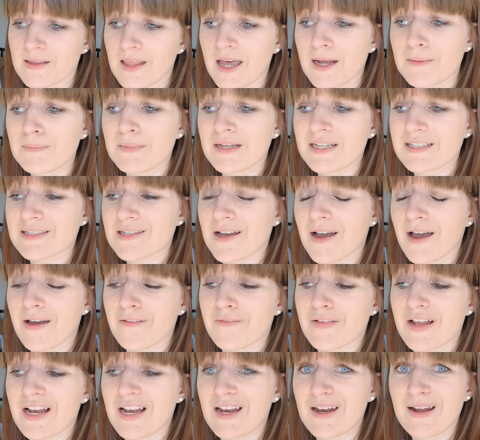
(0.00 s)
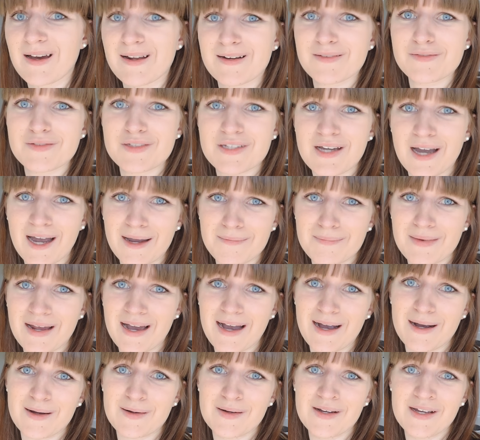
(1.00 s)
So that means I have a lot of time
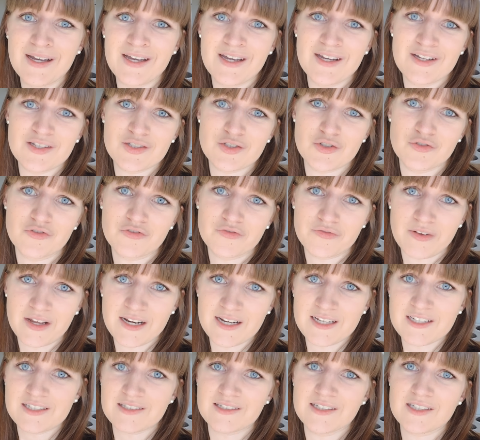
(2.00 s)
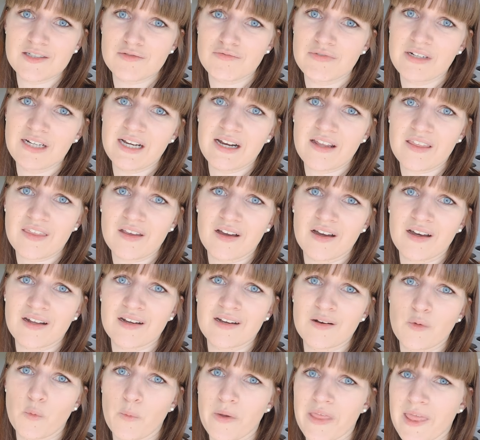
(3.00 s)
now to finish this
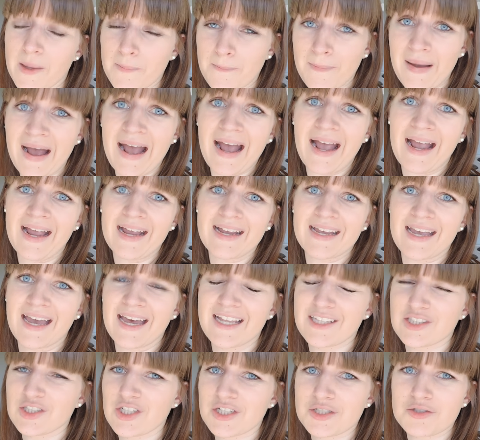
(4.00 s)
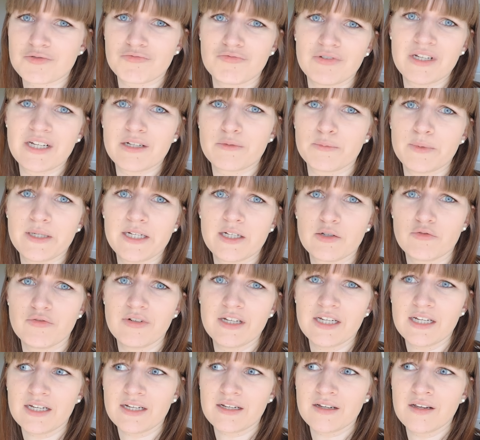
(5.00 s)
readathon with a bang and just read, read,
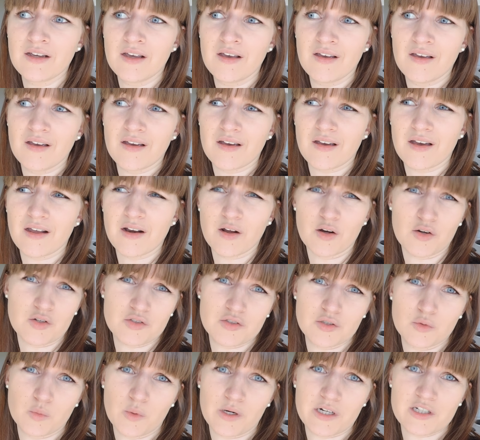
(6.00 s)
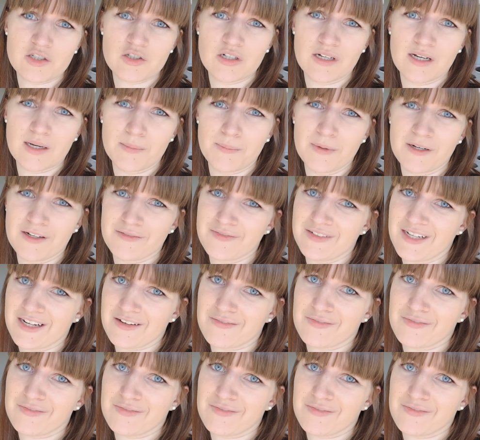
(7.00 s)
read, and also watch a little bit of